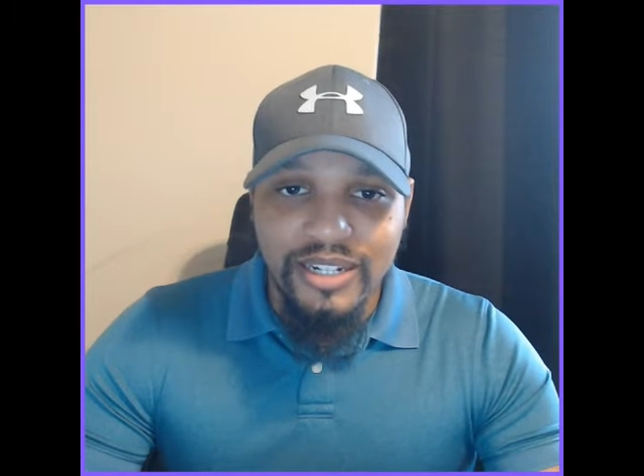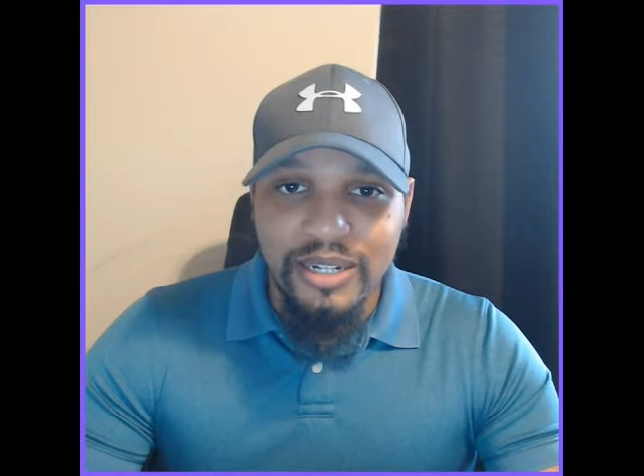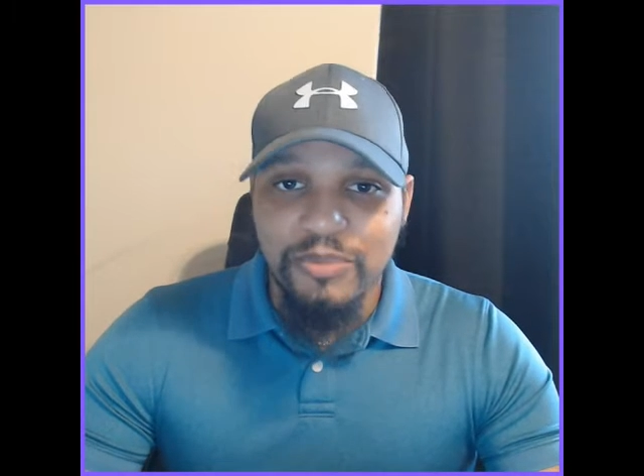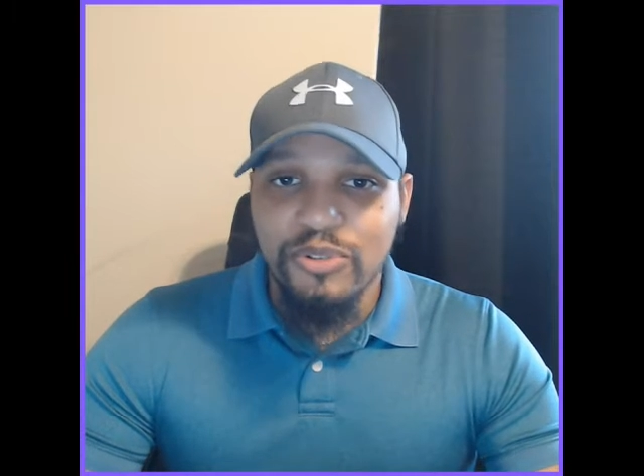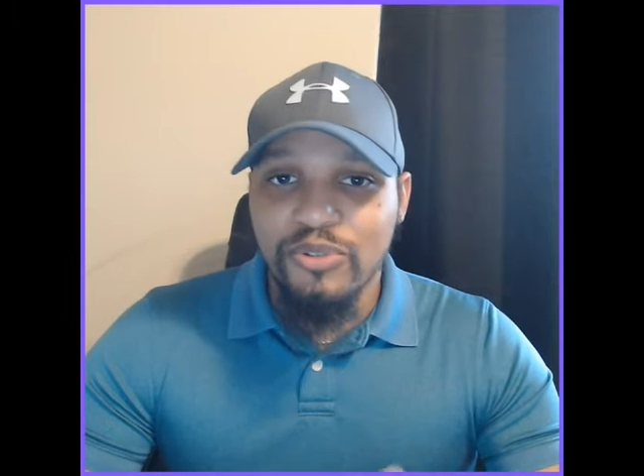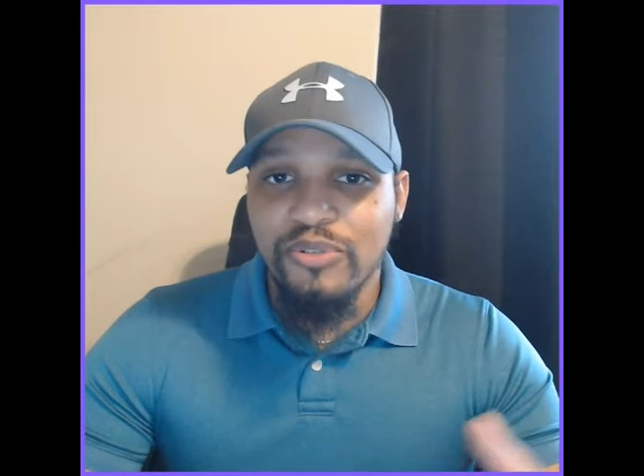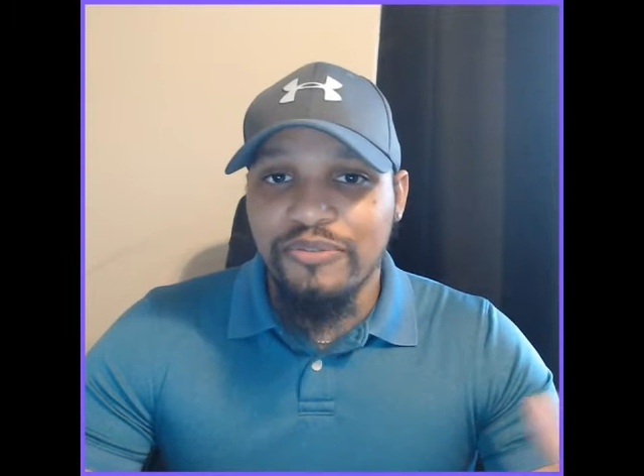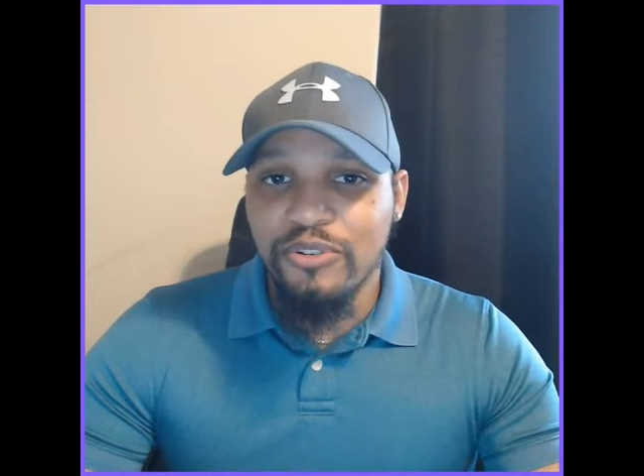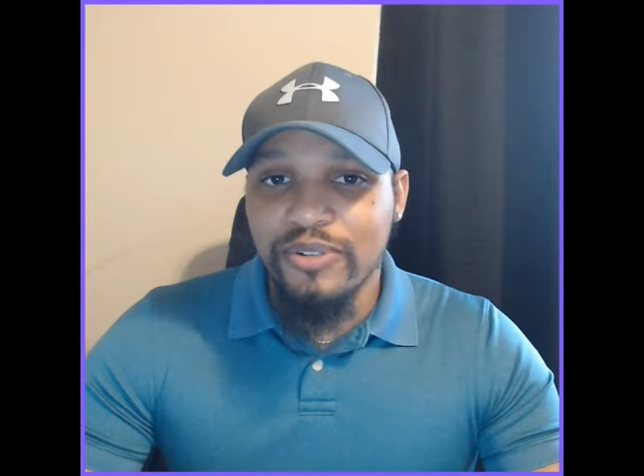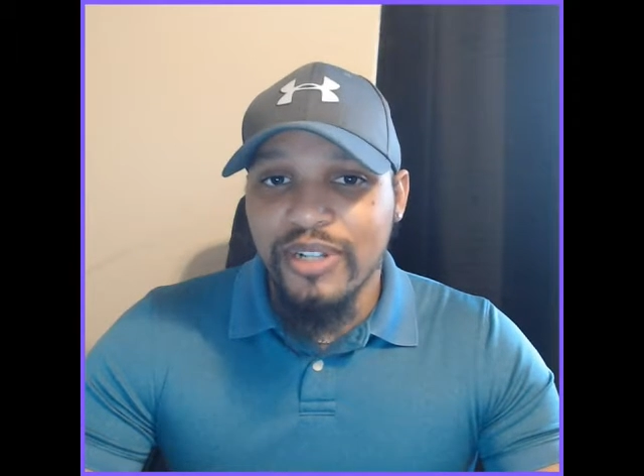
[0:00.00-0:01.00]
So if
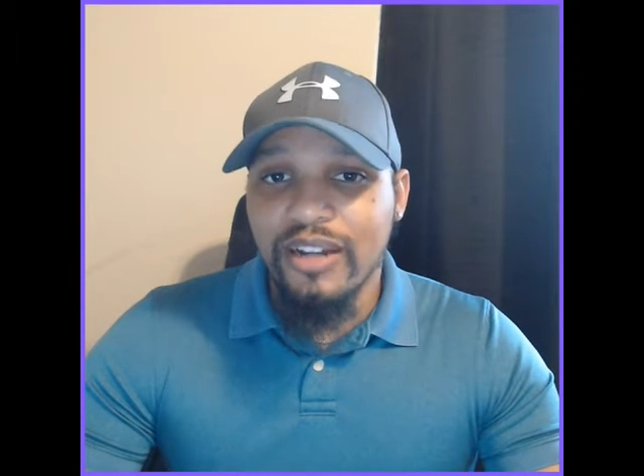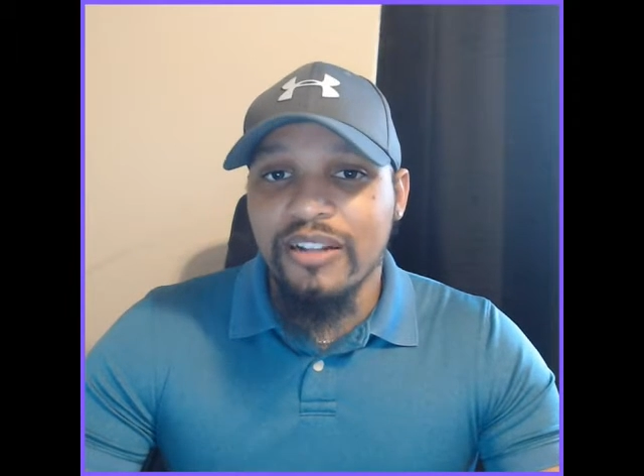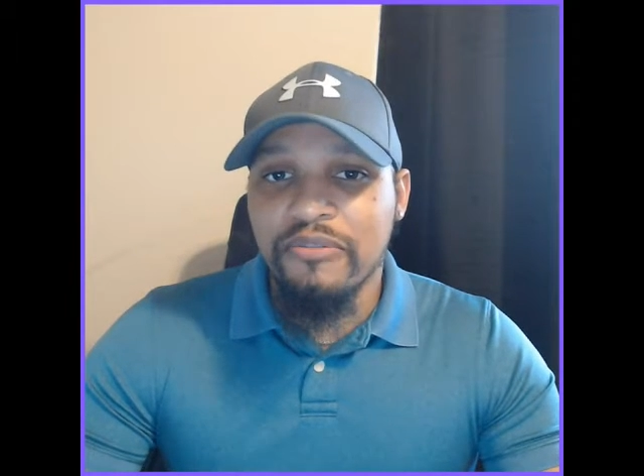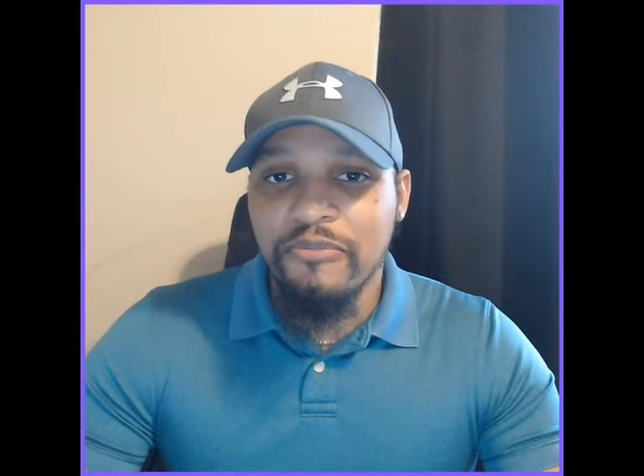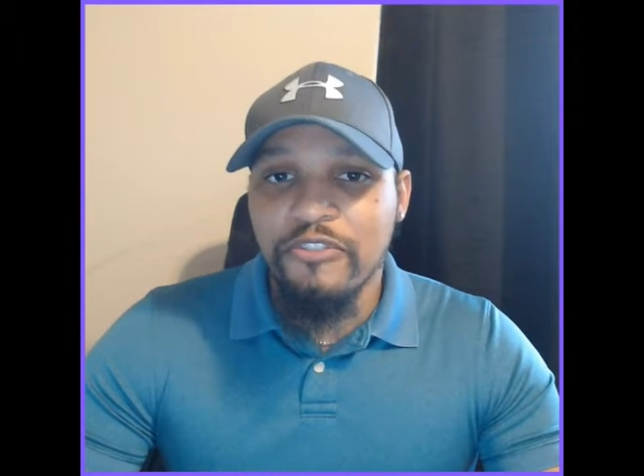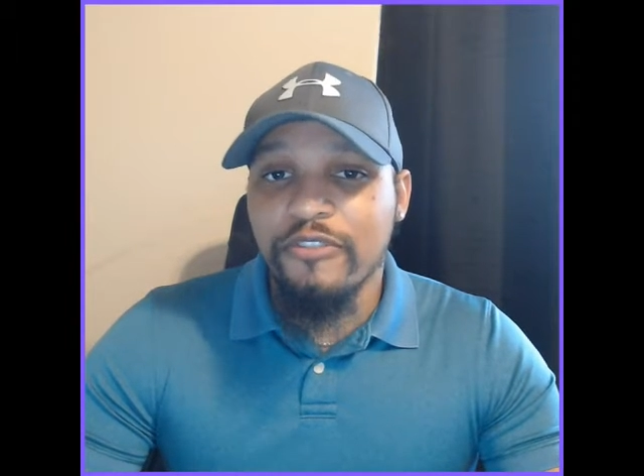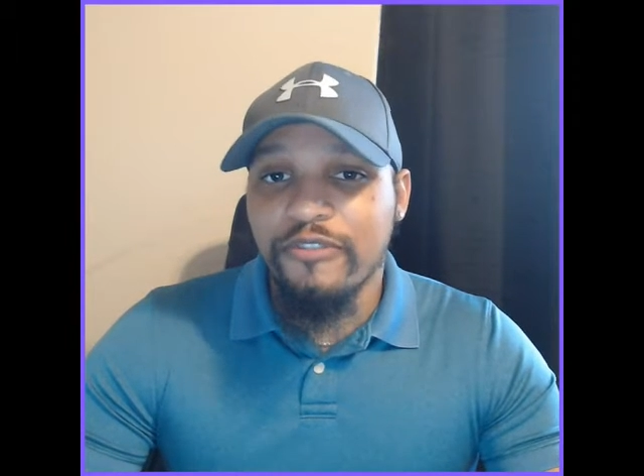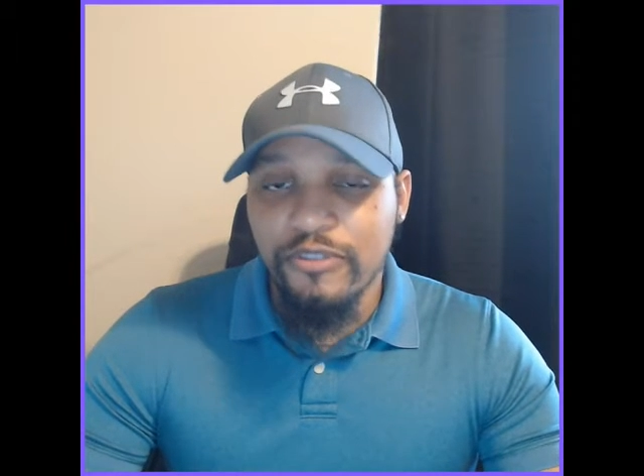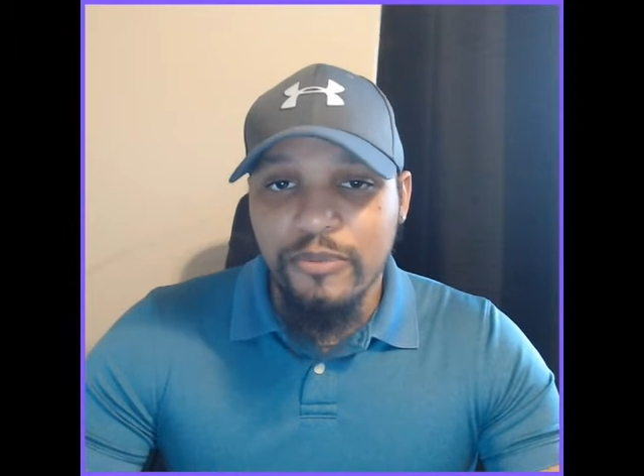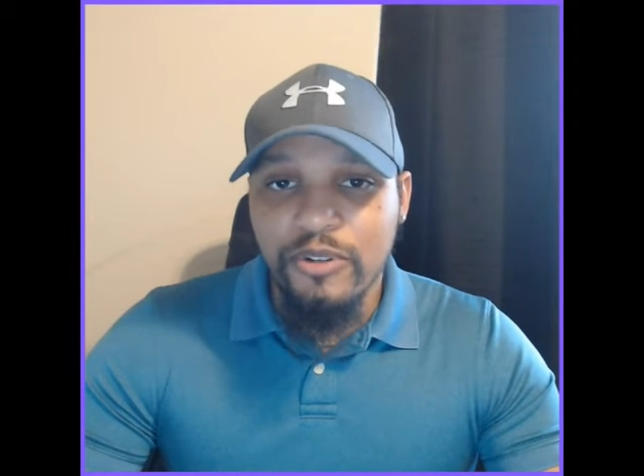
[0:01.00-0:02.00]
you're not as
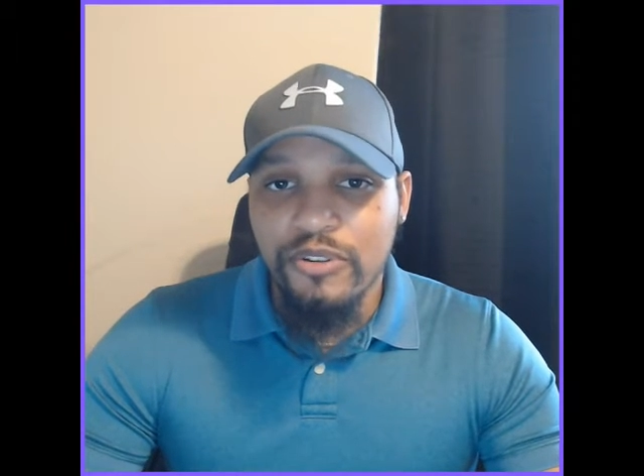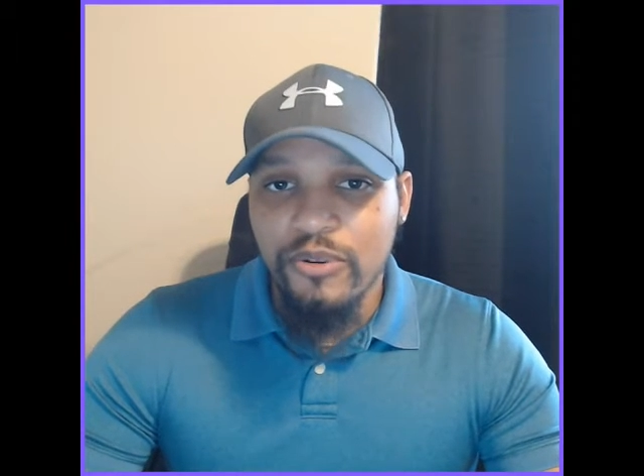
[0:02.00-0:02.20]
familiar